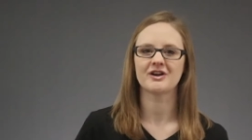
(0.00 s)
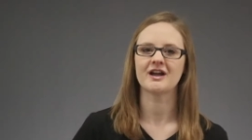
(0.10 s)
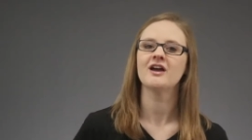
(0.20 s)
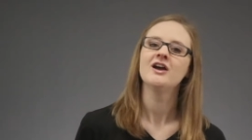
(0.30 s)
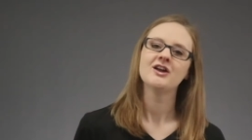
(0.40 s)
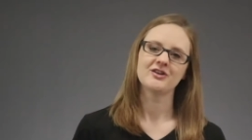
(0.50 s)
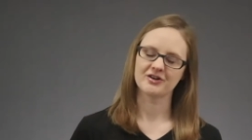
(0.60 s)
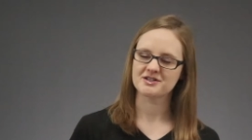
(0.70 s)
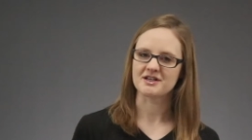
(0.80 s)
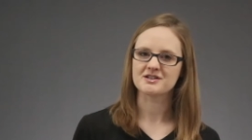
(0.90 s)
during
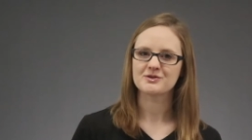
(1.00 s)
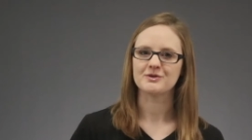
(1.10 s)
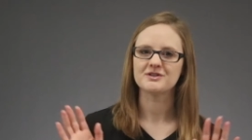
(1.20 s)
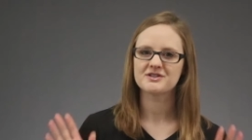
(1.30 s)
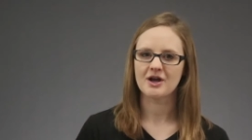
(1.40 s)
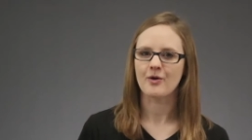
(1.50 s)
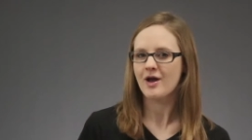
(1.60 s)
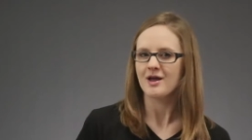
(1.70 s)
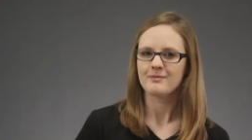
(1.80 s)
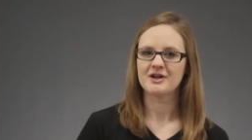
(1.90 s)
nursing school. So
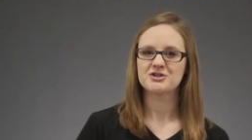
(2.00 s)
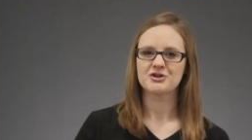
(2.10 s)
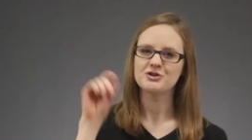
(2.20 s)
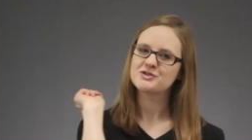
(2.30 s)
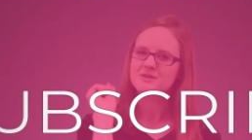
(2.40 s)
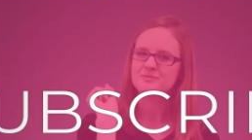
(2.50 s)
make sure you